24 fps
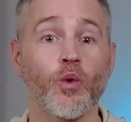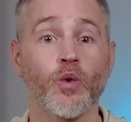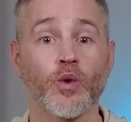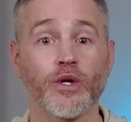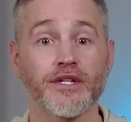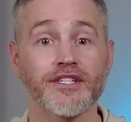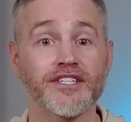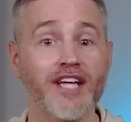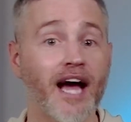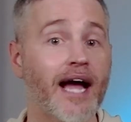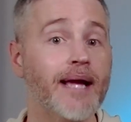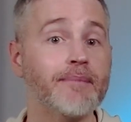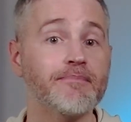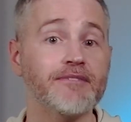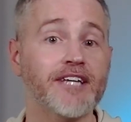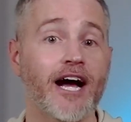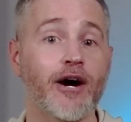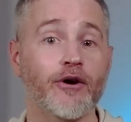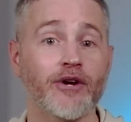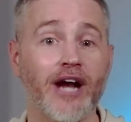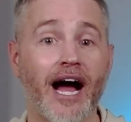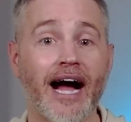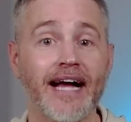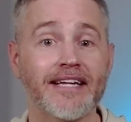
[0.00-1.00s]
or typed
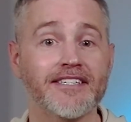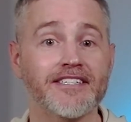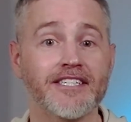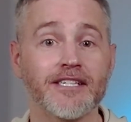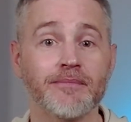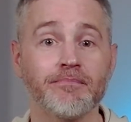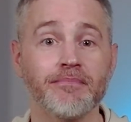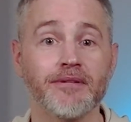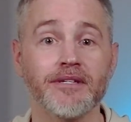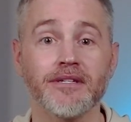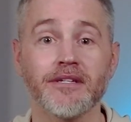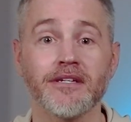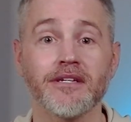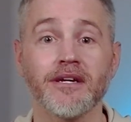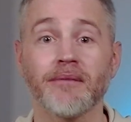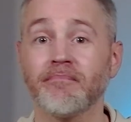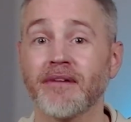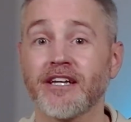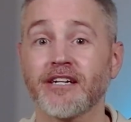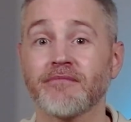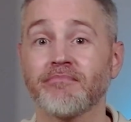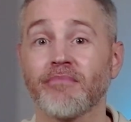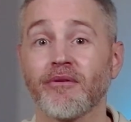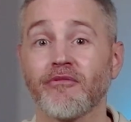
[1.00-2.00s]
out ICP made up